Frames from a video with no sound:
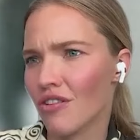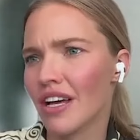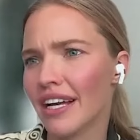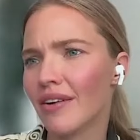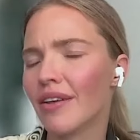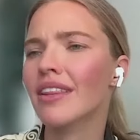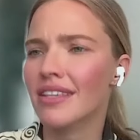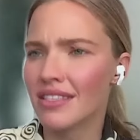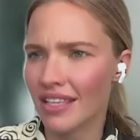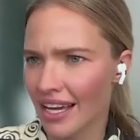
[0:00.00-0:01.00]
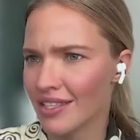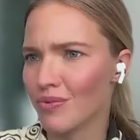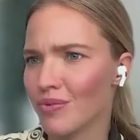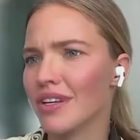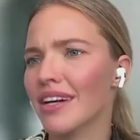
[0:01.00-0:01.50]
you know like in this
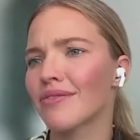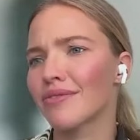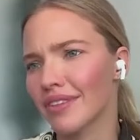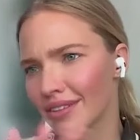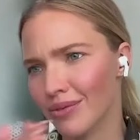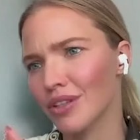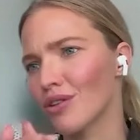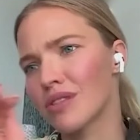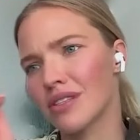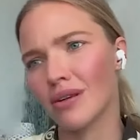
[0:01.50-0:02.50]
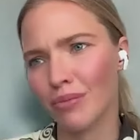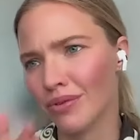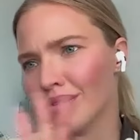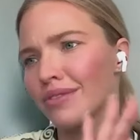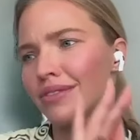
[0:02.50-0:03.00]
case it was kind of a little you know we
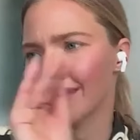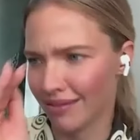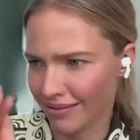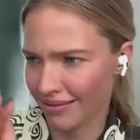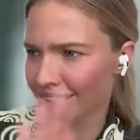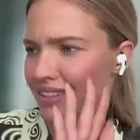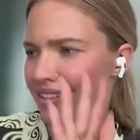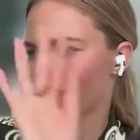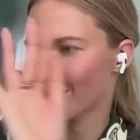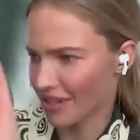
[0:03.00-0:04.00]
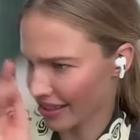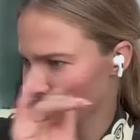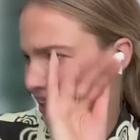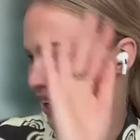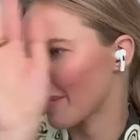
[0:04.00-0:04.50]
stumbled and there was a
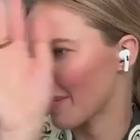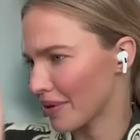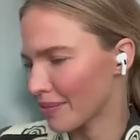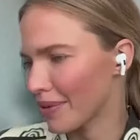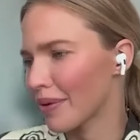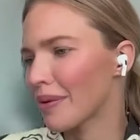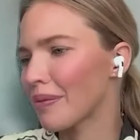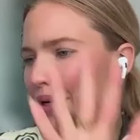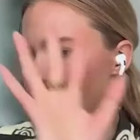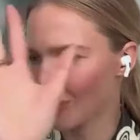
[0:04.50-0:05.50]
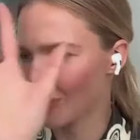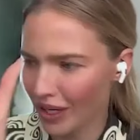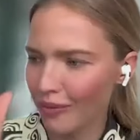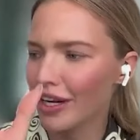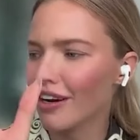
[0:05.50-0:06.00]
little hiccup and blah blah blah but
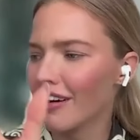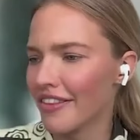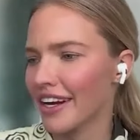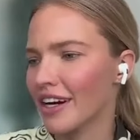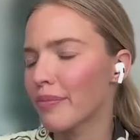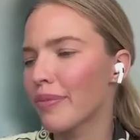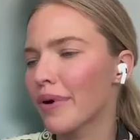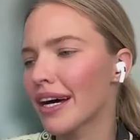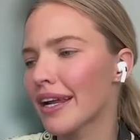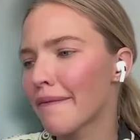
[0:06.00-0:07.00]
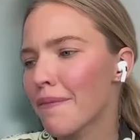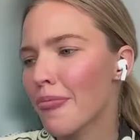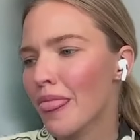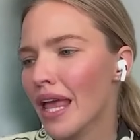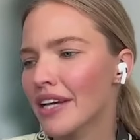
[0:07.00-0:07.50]
we we got there but
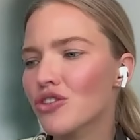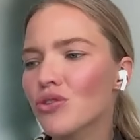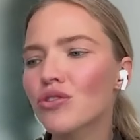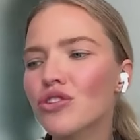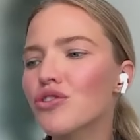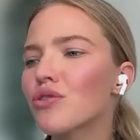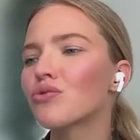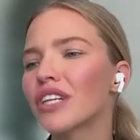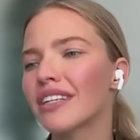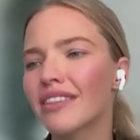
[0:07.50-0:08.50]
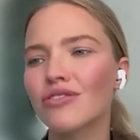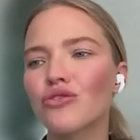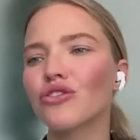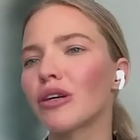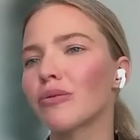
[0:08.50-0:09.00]
as soon as you read the
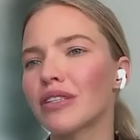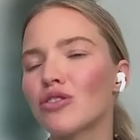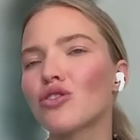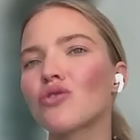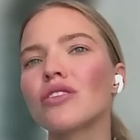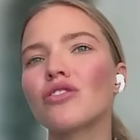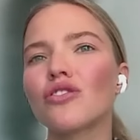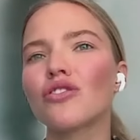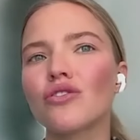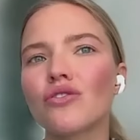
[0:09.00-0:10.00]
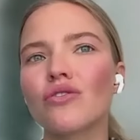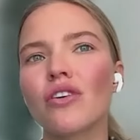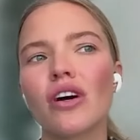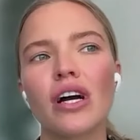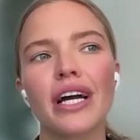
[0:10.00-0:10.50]
script as soon as you
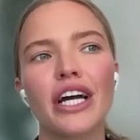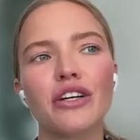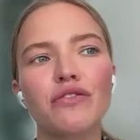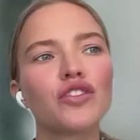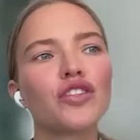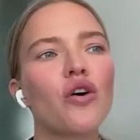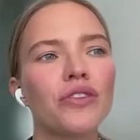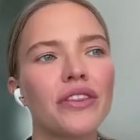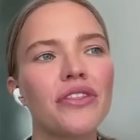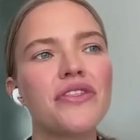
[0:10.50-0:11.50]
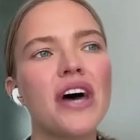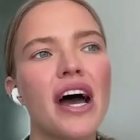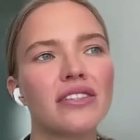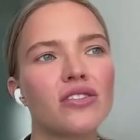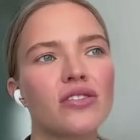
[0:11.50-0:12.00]
kind of know that
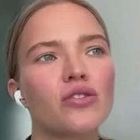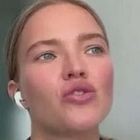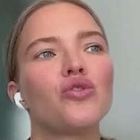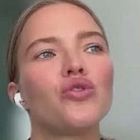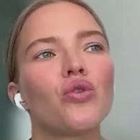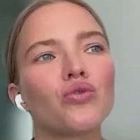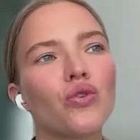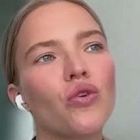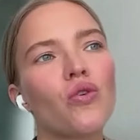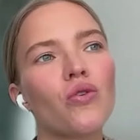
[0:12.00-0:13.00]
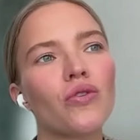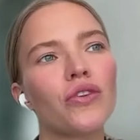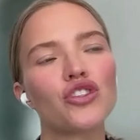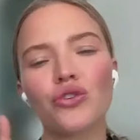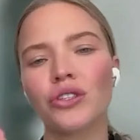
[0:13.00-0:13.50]
that's your role
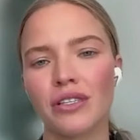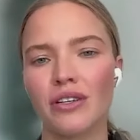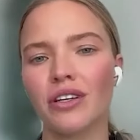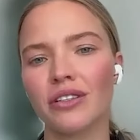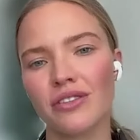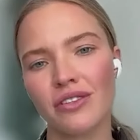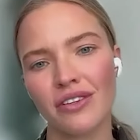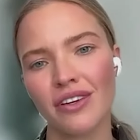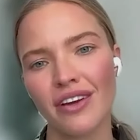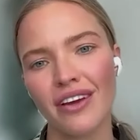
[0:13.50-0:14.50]
the journey starts